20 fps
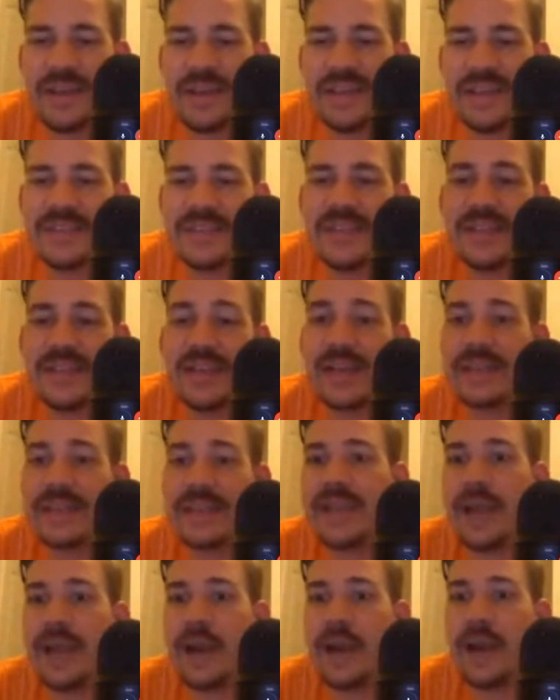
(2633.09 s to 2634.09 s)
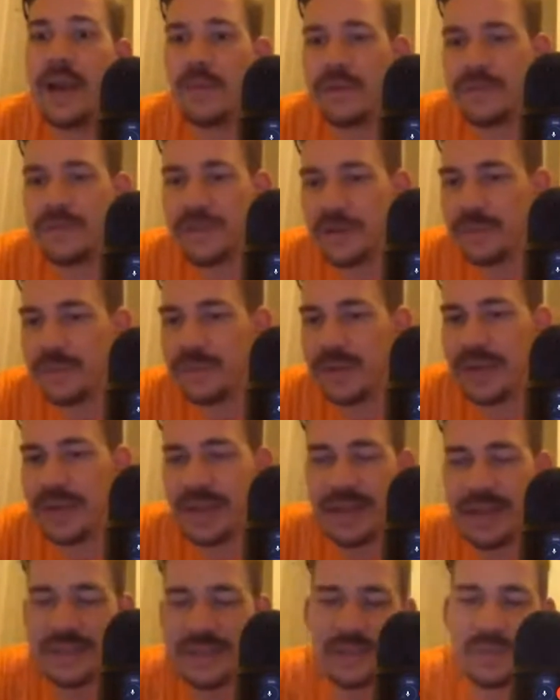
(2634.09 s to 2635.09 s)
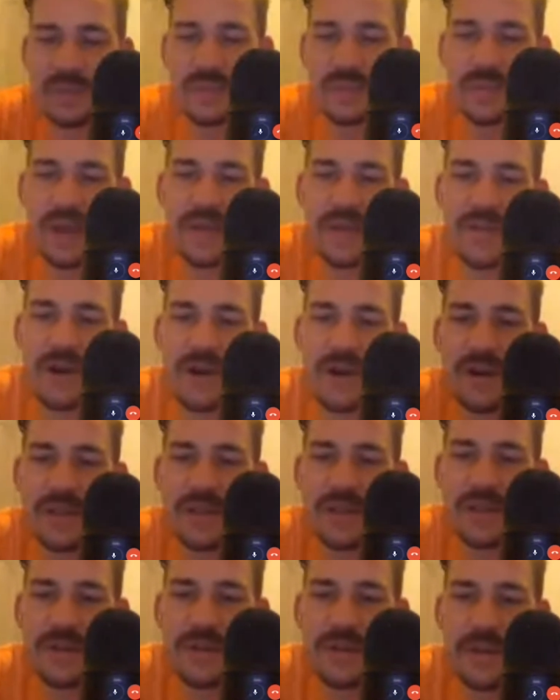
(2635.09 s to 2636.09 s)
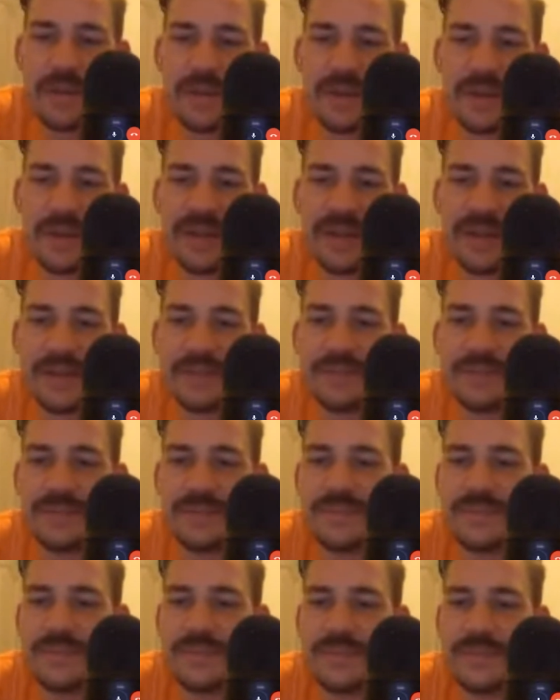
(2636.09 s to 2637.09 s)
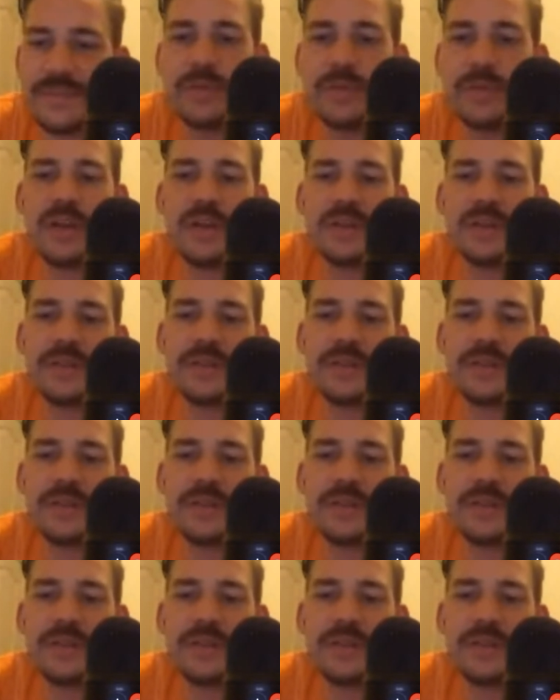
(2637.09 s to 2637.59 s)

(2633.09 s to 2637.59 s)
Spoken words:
It's not like a terrible film, but I just have a hard time recommending it. 2 stars.